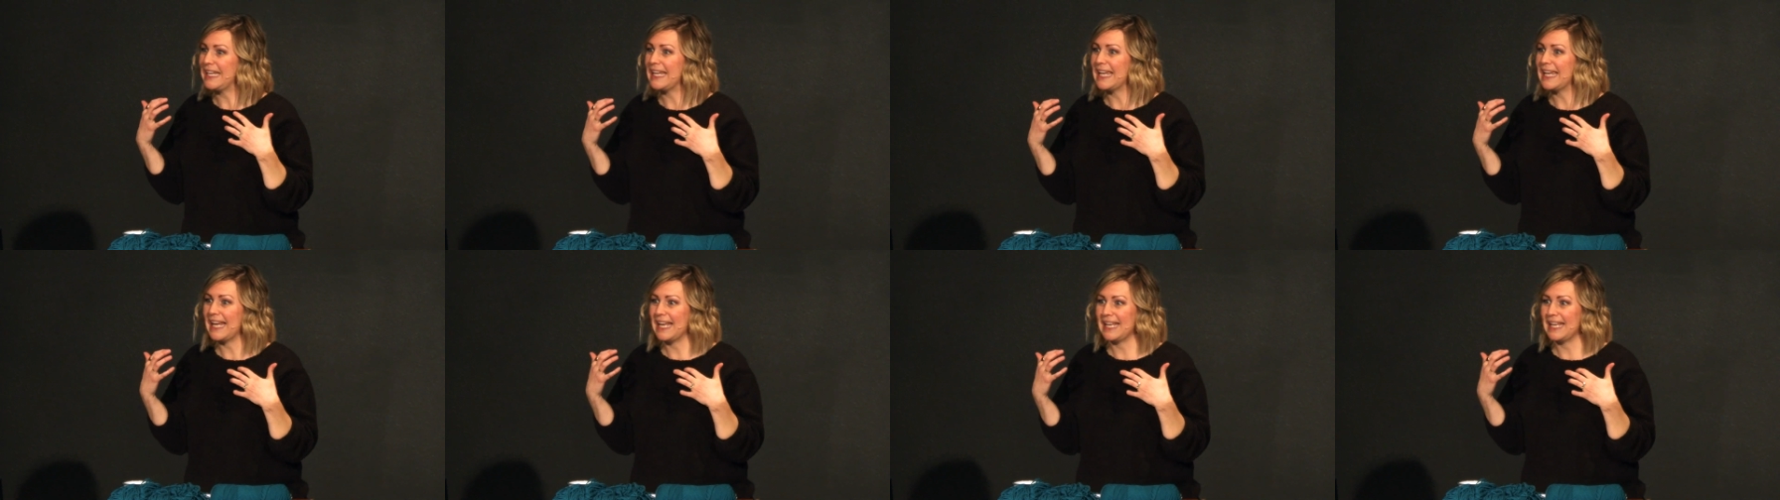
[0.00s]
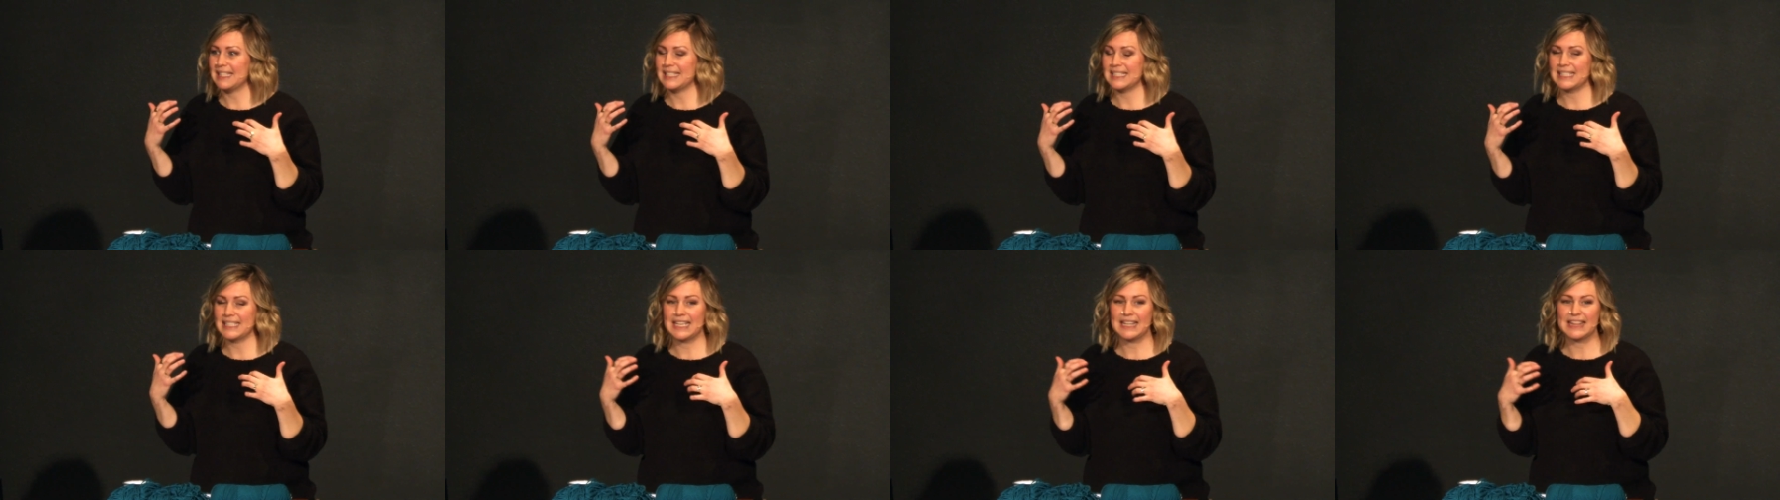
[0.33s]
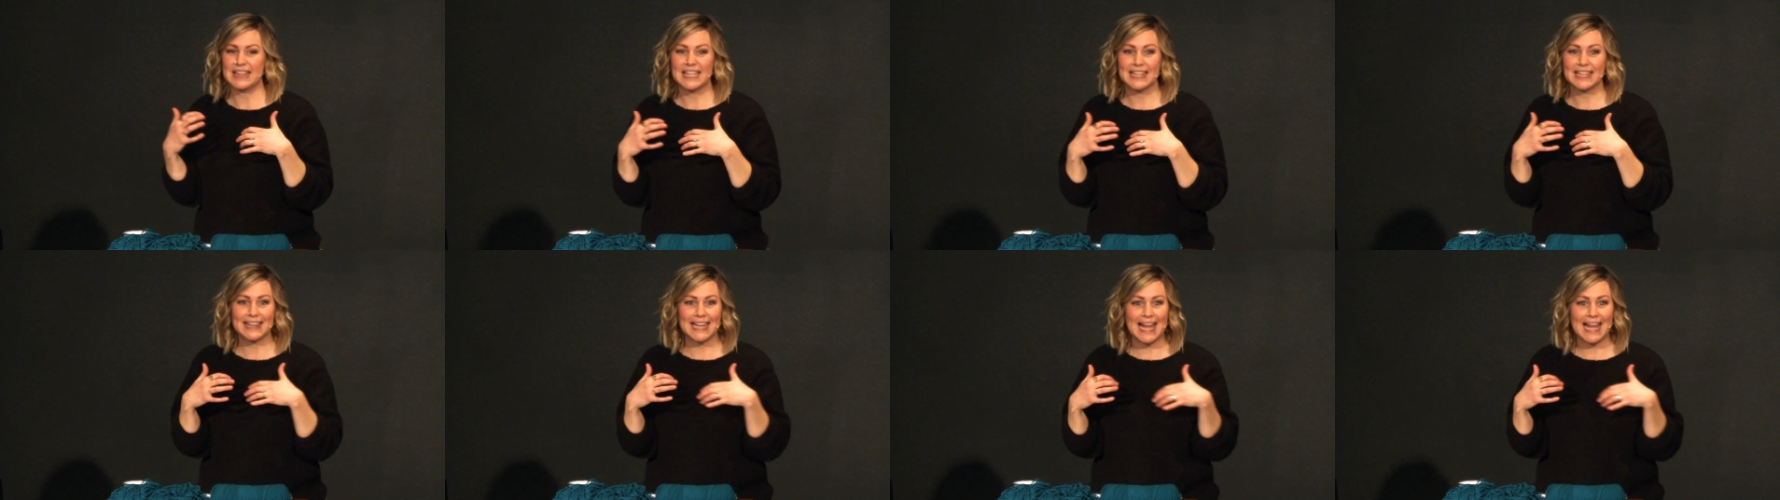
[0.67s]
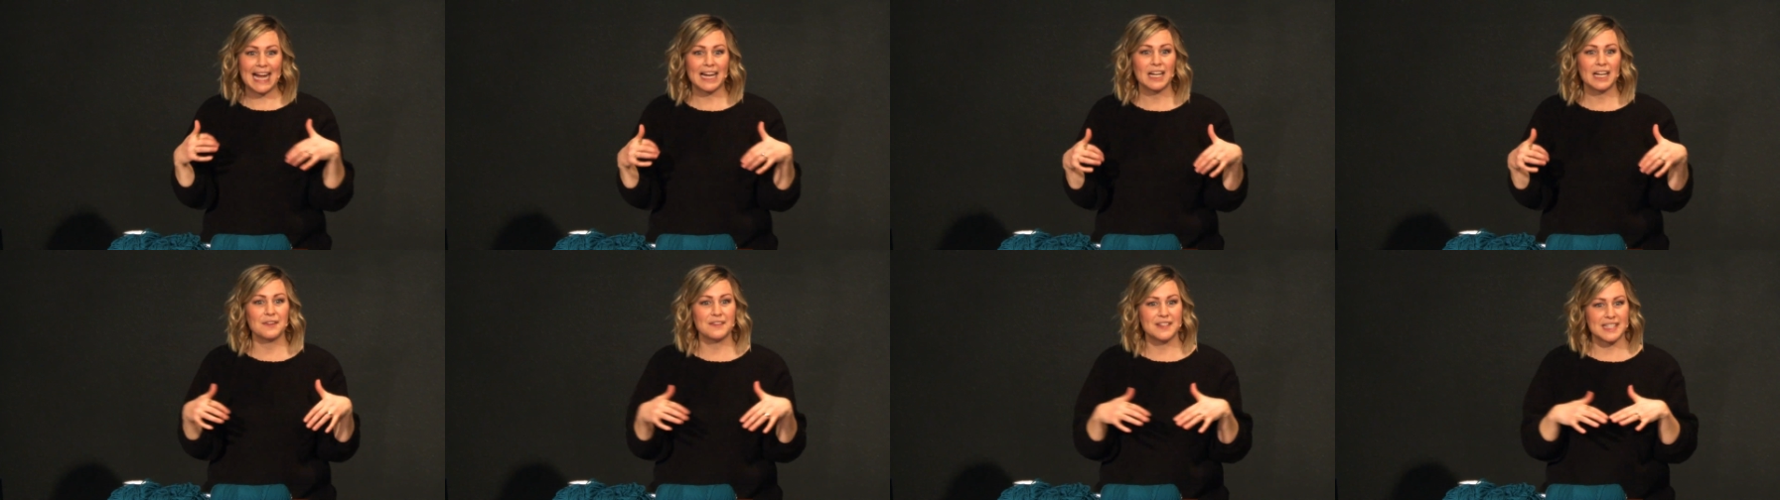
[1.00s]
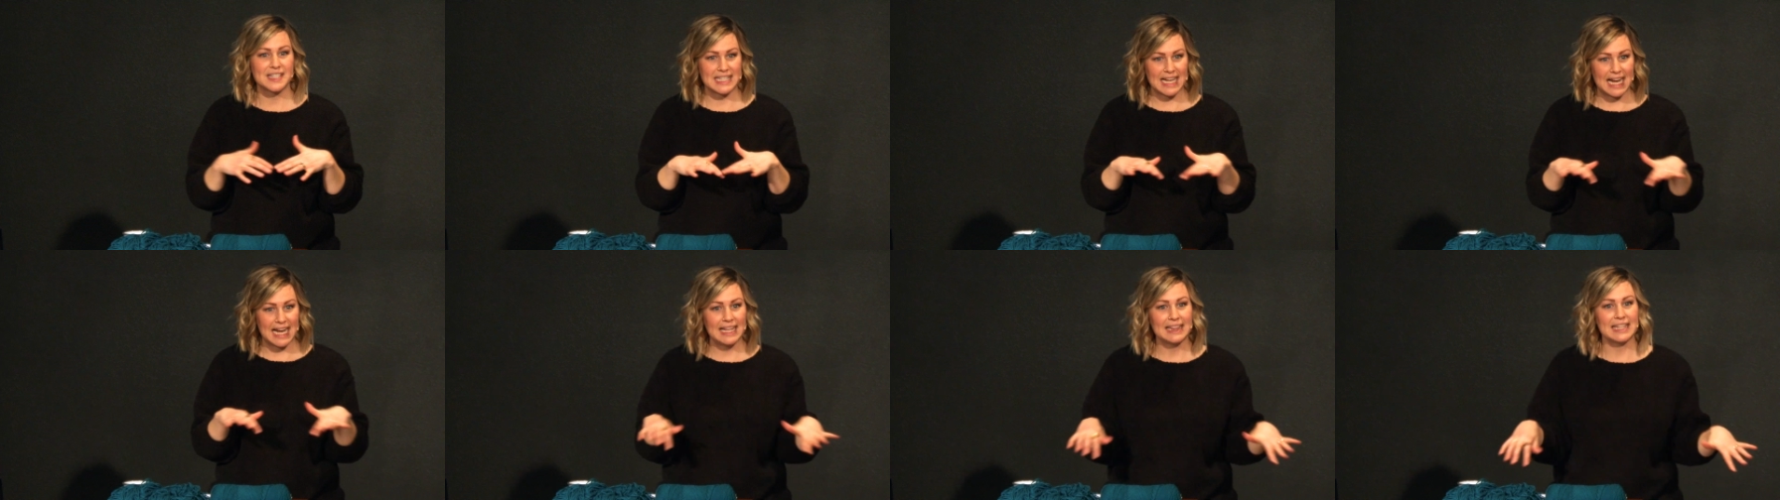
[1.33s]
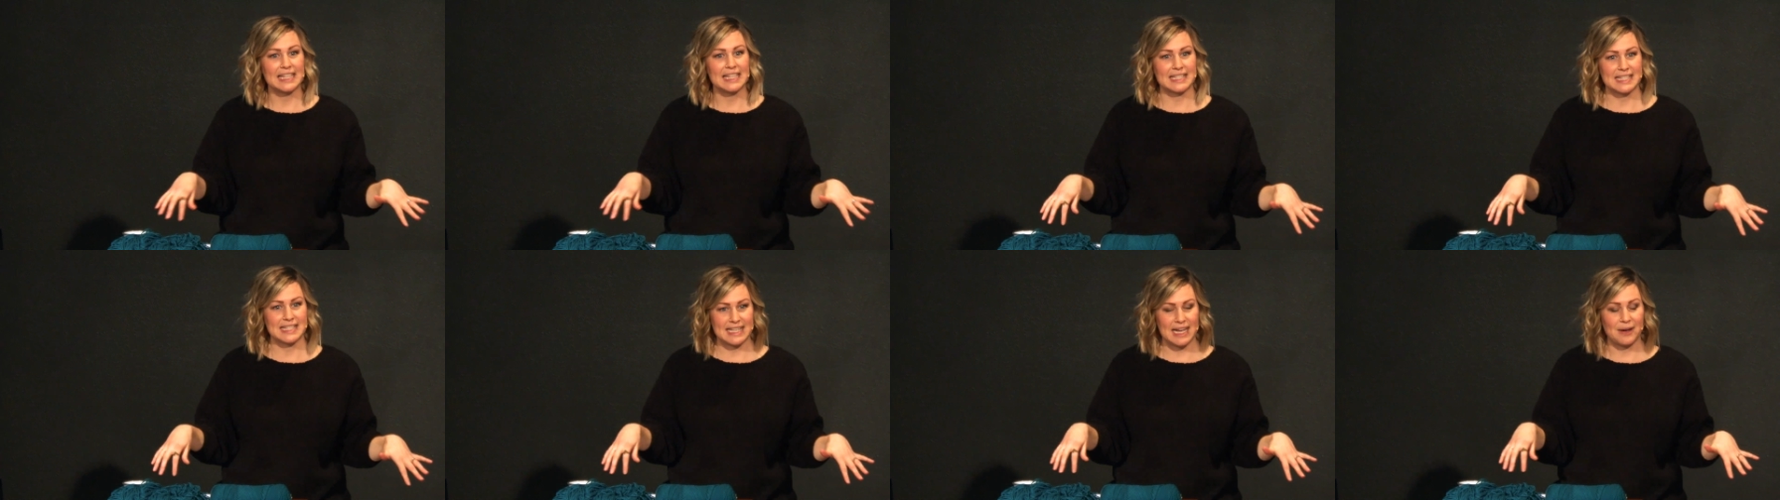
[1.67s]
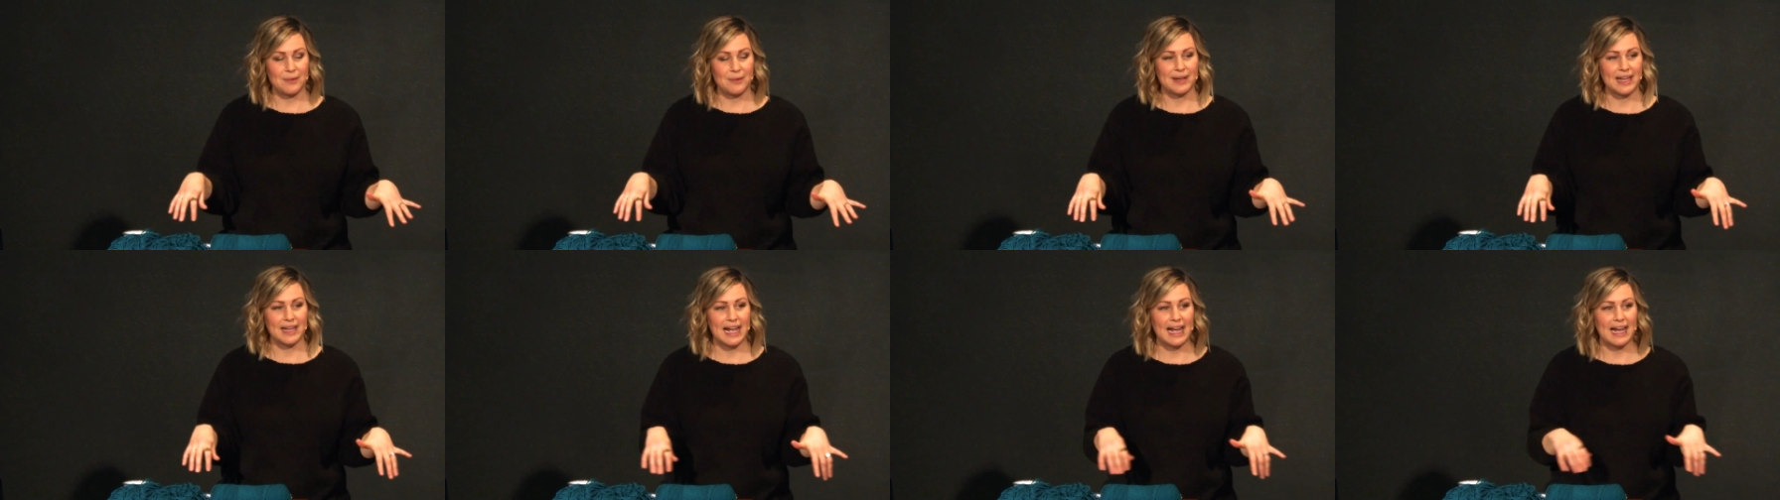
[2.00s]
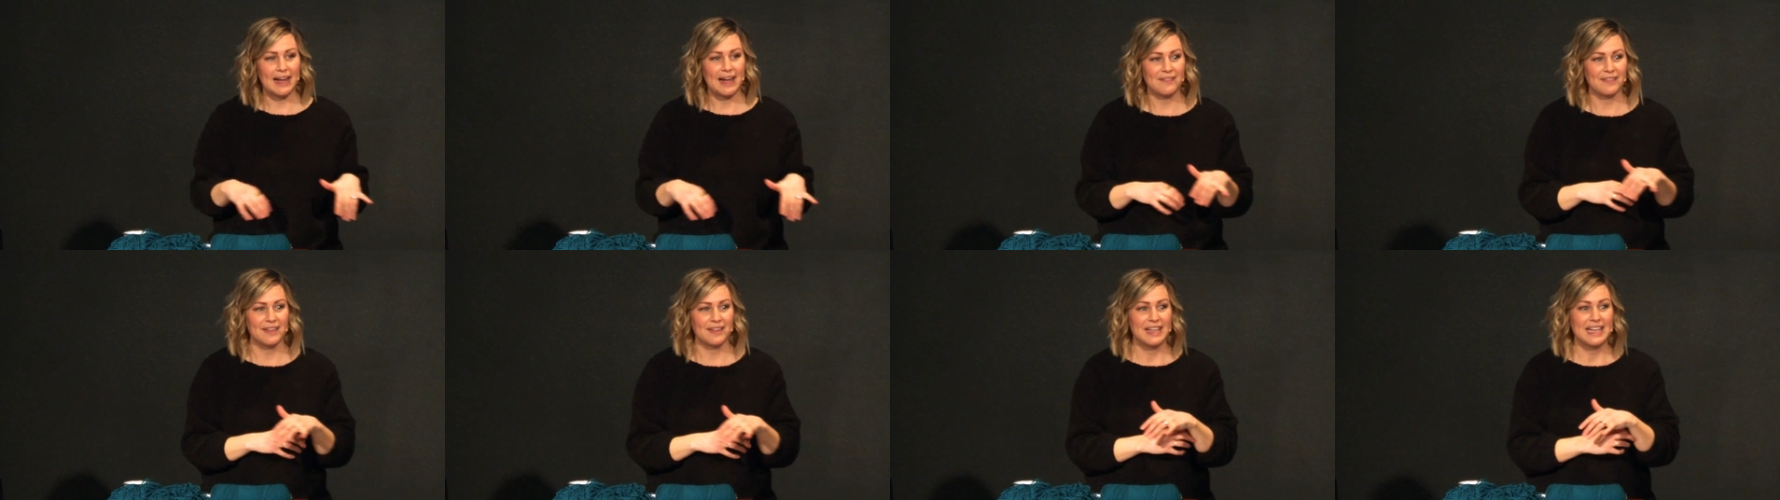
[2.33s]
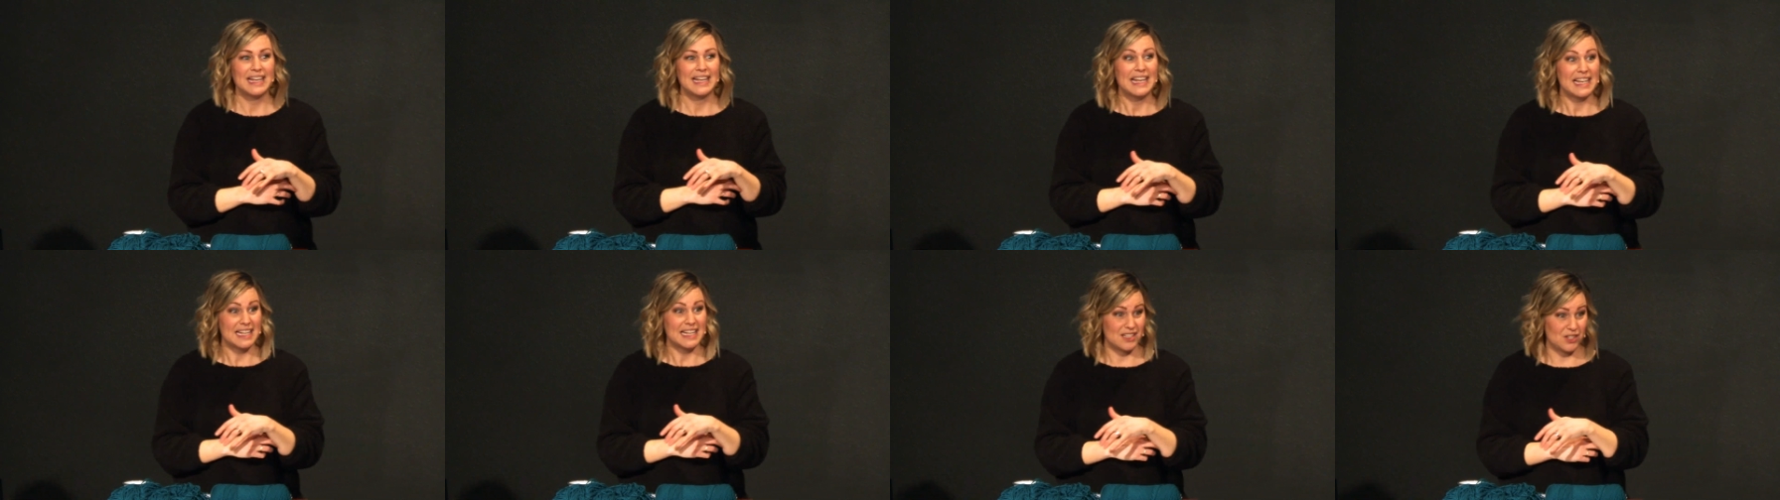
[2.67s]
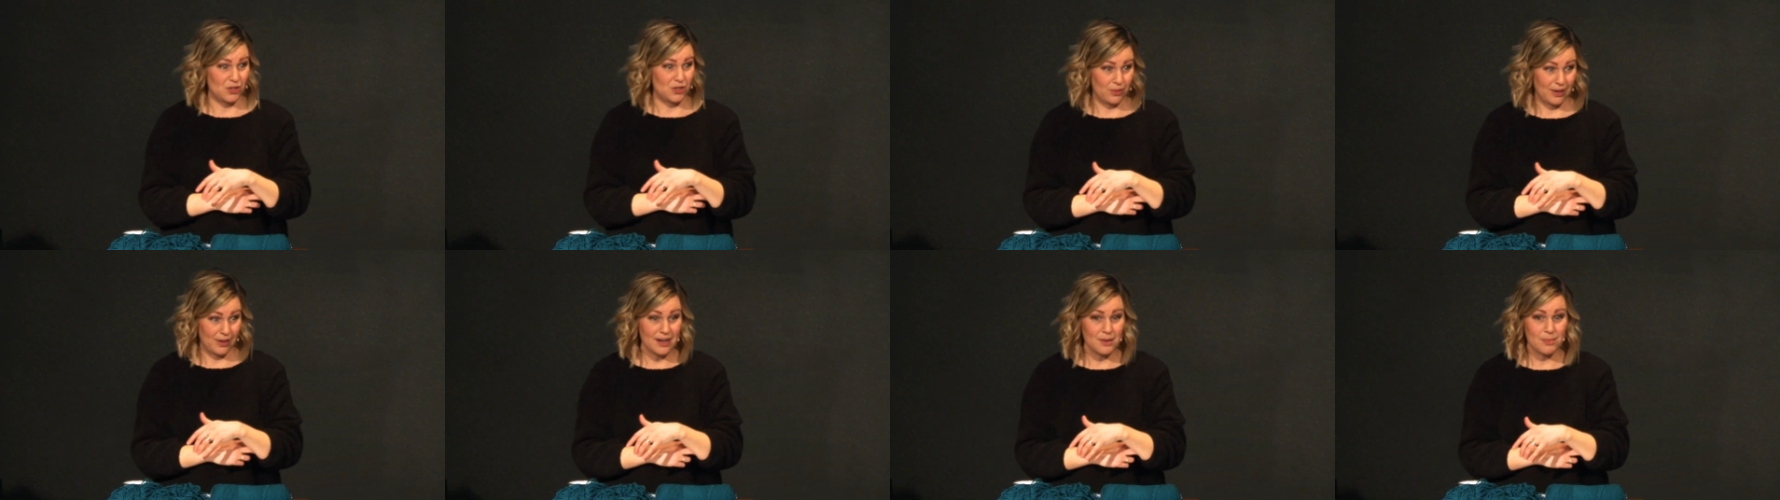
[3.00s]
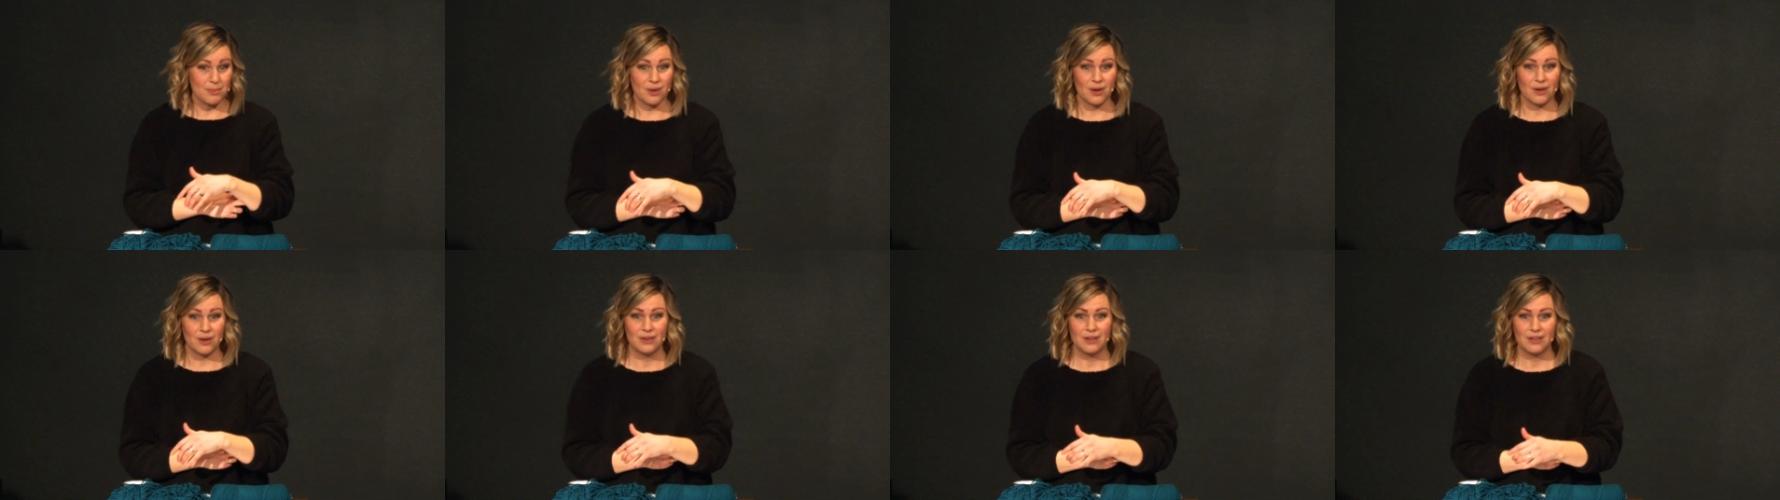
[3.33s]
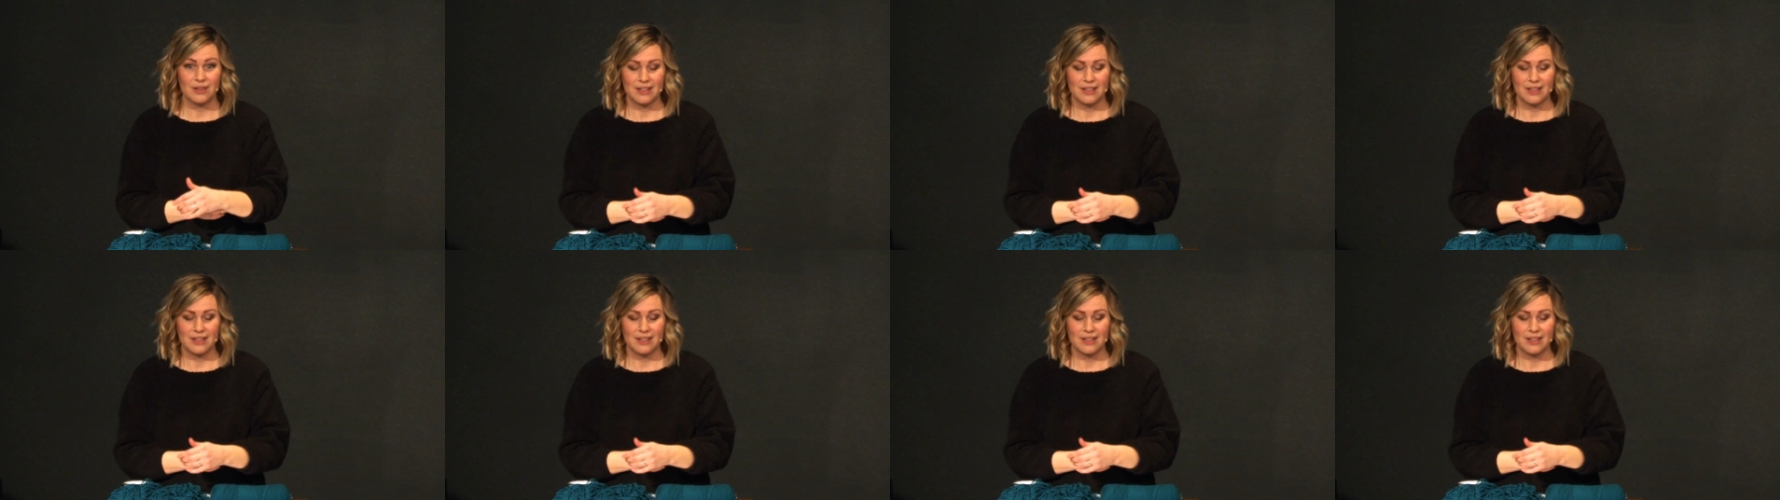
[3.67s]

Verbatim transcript: get and the lack of silence that we have is incredible.